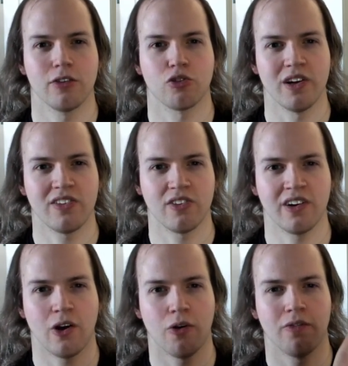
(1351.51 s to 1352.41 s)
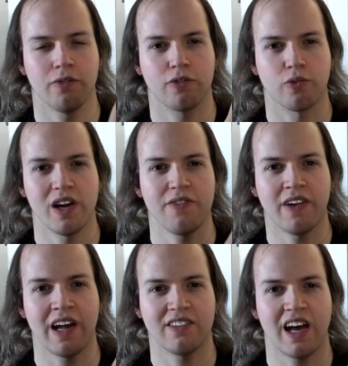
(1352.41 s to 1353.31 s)
3
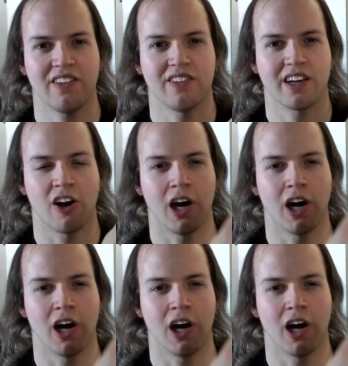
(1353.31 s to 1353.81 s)
fantastic